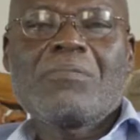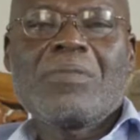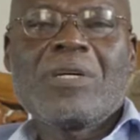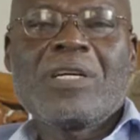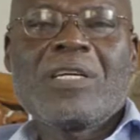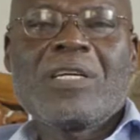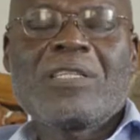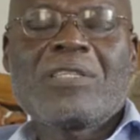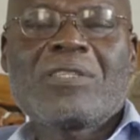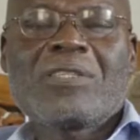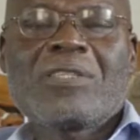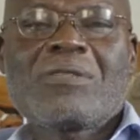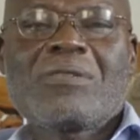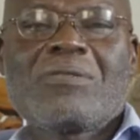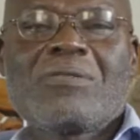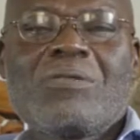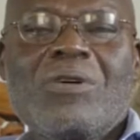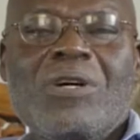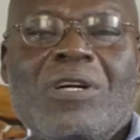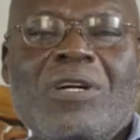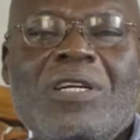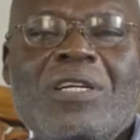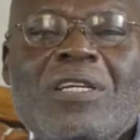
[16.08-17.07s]
but
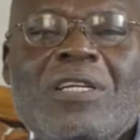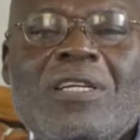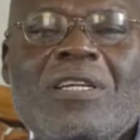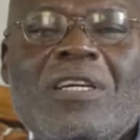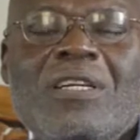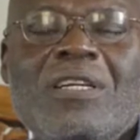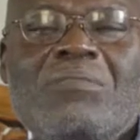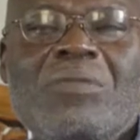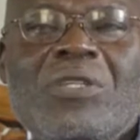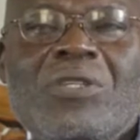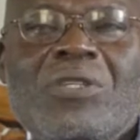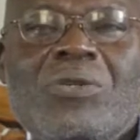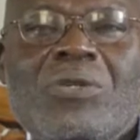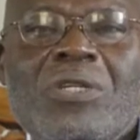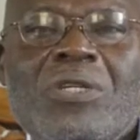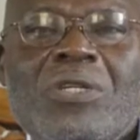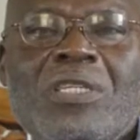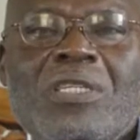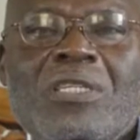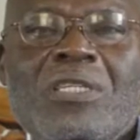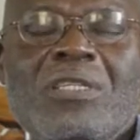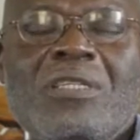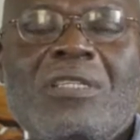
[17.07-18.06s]
what really led me to
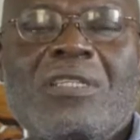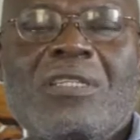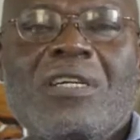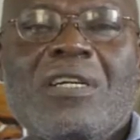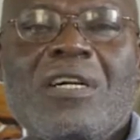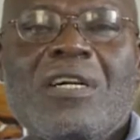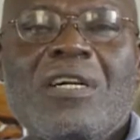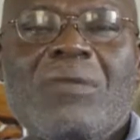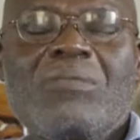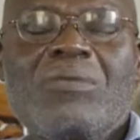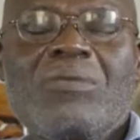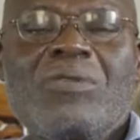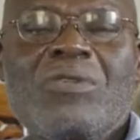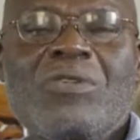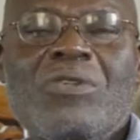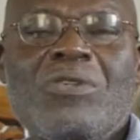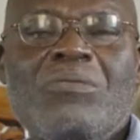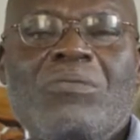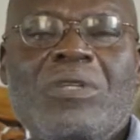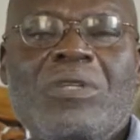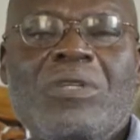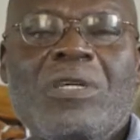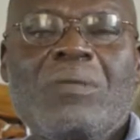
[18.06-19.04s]
it happened
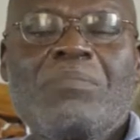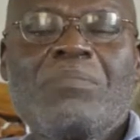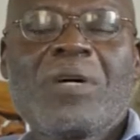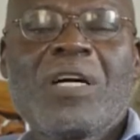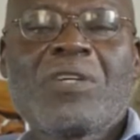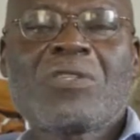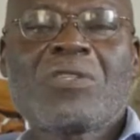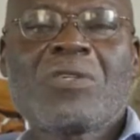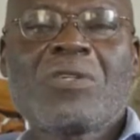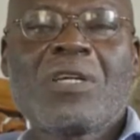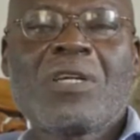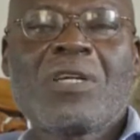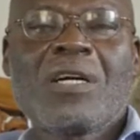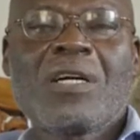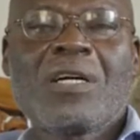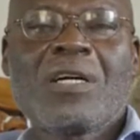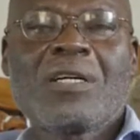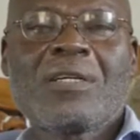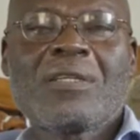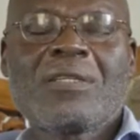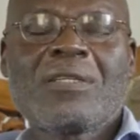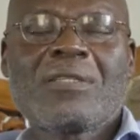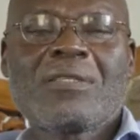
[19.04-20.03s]
to be a
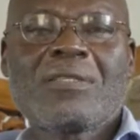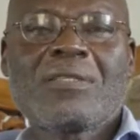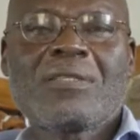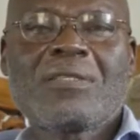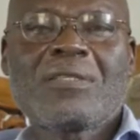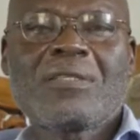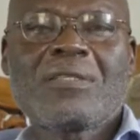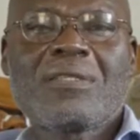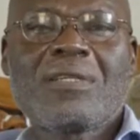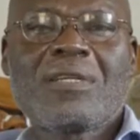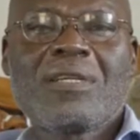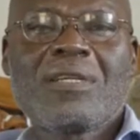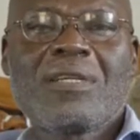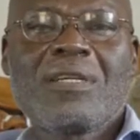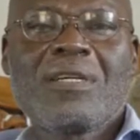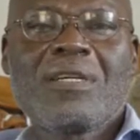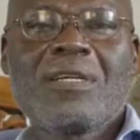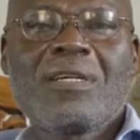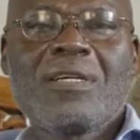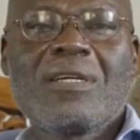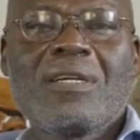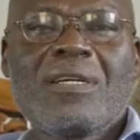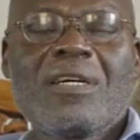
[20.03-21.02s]
personal
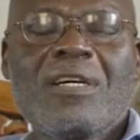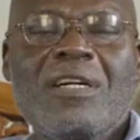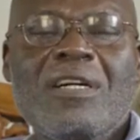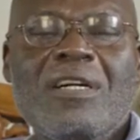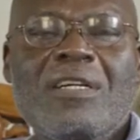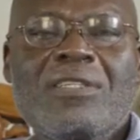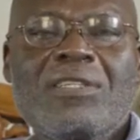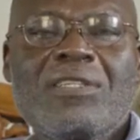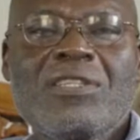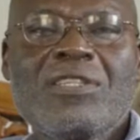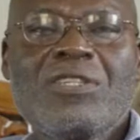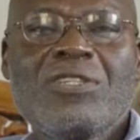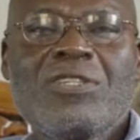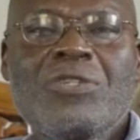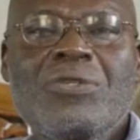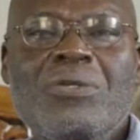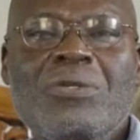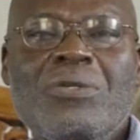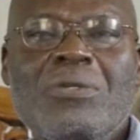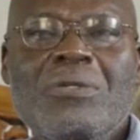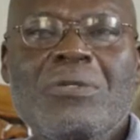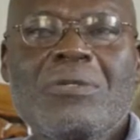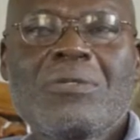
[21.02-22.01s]
health
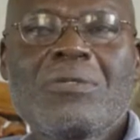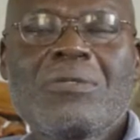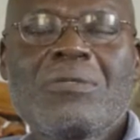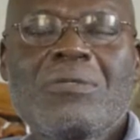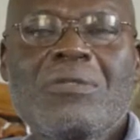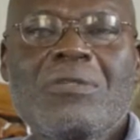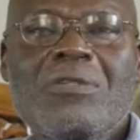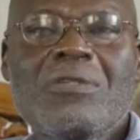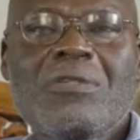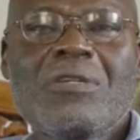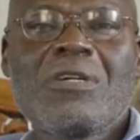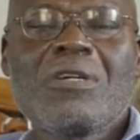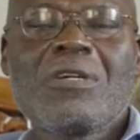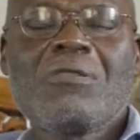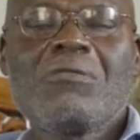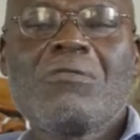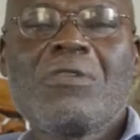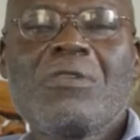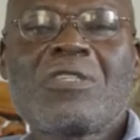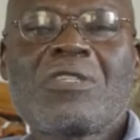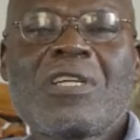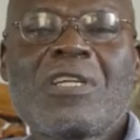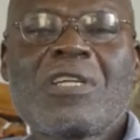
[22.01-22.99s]
issue.
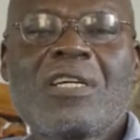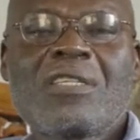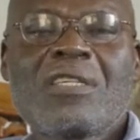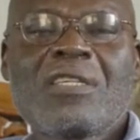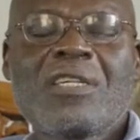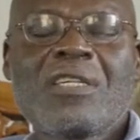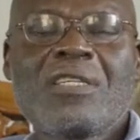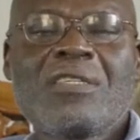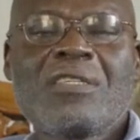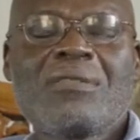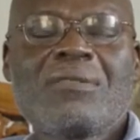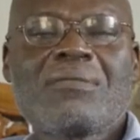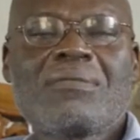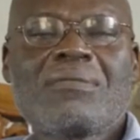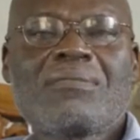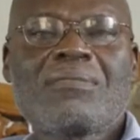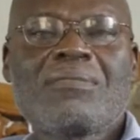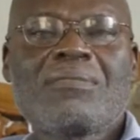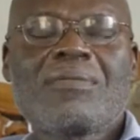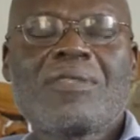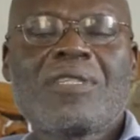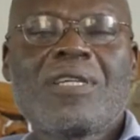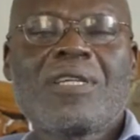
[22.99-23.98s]
We started
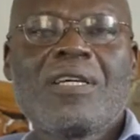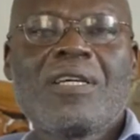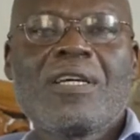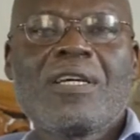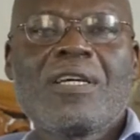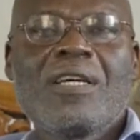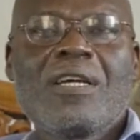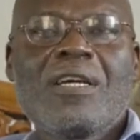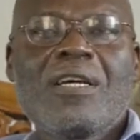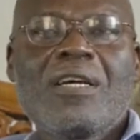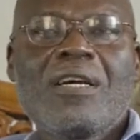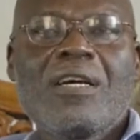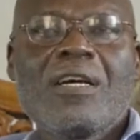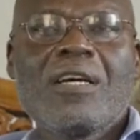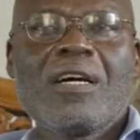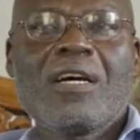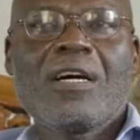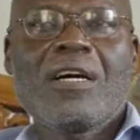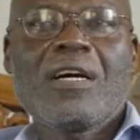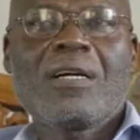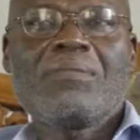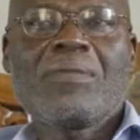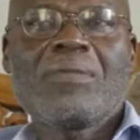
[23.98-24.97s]

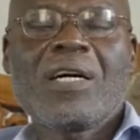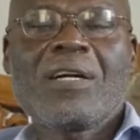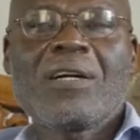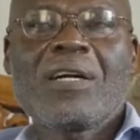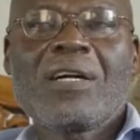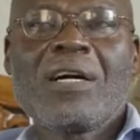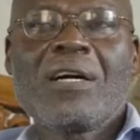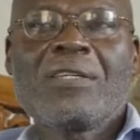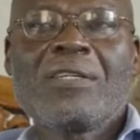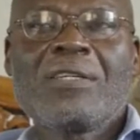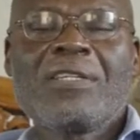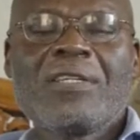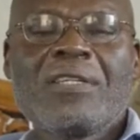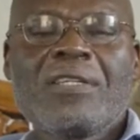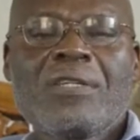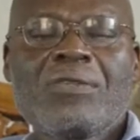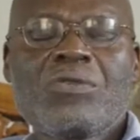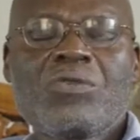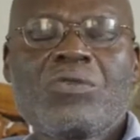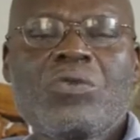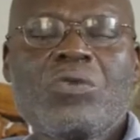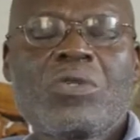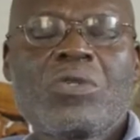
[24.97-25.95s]
around
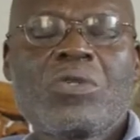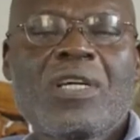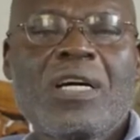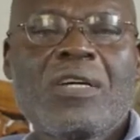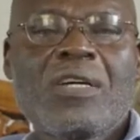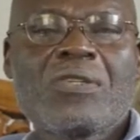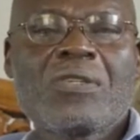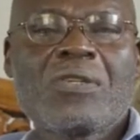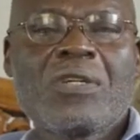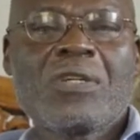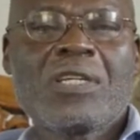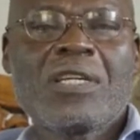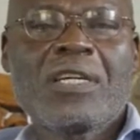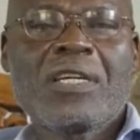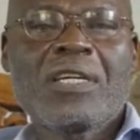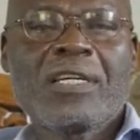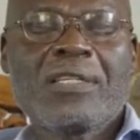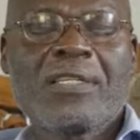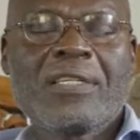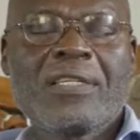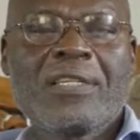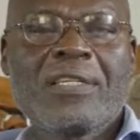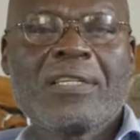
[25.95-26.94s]

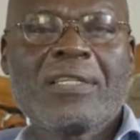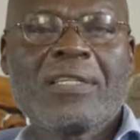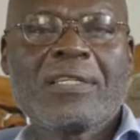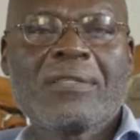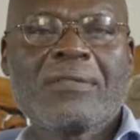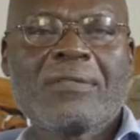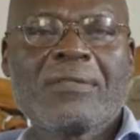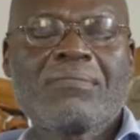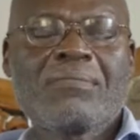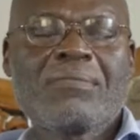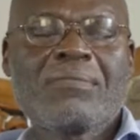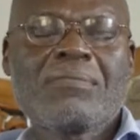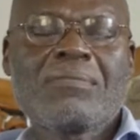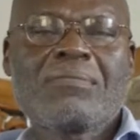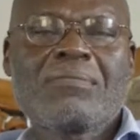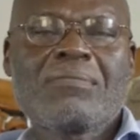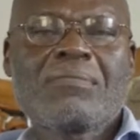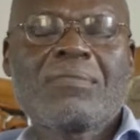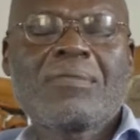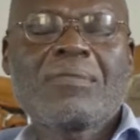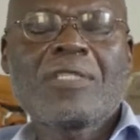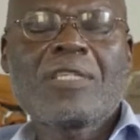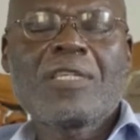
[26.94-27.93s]

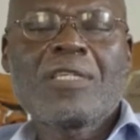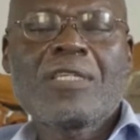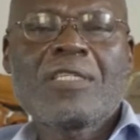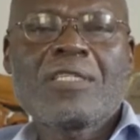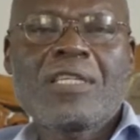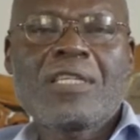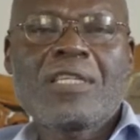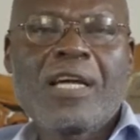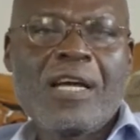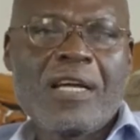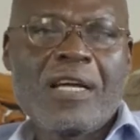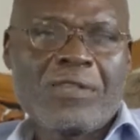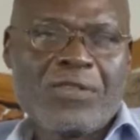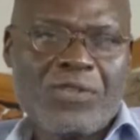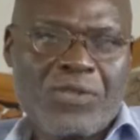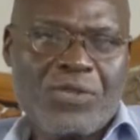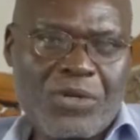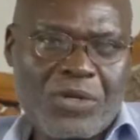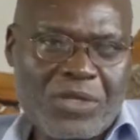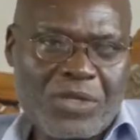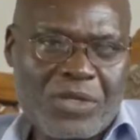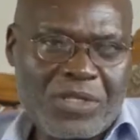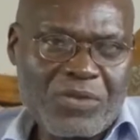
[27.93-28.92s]

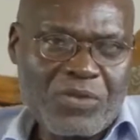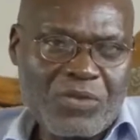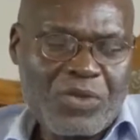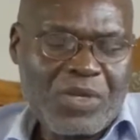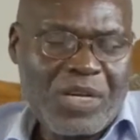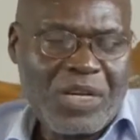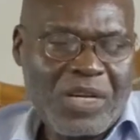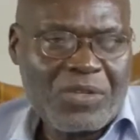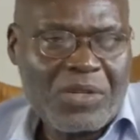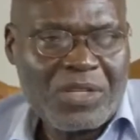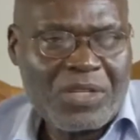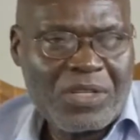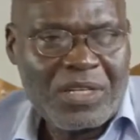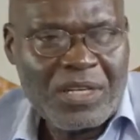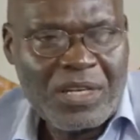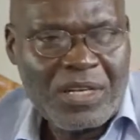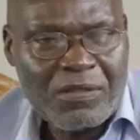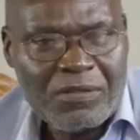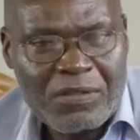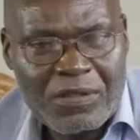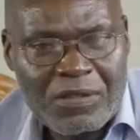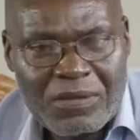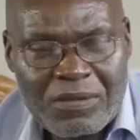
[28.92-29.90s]

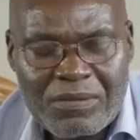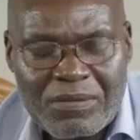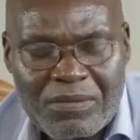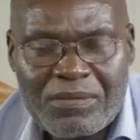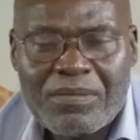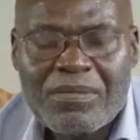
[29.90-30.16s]
2010/2011.